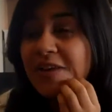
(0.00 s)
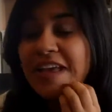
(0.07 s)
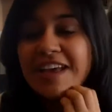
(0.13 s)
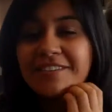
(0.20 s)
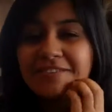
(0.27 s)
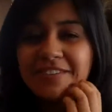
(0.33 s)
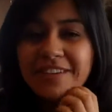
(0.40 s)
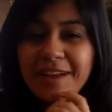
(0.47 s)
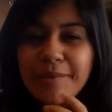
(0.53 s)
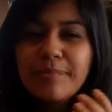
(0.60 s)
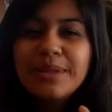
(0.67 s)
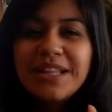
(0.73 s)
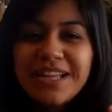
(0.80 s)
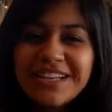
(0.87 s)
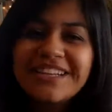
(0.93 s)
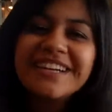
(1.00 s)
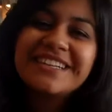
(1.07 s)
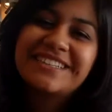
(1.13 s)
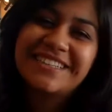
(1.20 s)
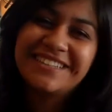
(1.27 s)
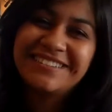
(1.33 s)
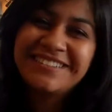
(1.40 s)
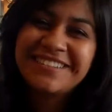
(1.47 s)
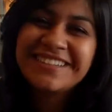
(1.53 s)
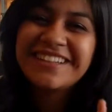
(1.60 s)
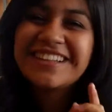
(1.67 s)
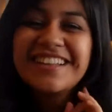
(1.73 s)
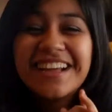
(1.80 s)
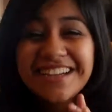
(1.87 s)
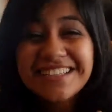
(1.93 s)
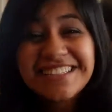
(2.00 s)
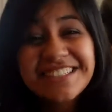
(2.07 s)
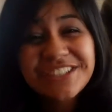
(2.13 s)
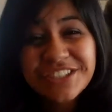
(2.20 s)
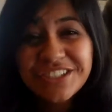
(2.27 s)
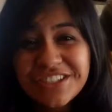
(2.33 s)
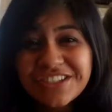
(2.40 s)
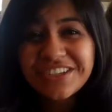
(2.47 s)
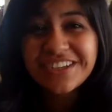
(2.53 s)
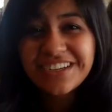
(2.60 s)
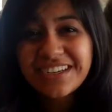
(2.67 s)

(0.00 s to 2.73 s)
We have a blood cousin that is a ginger.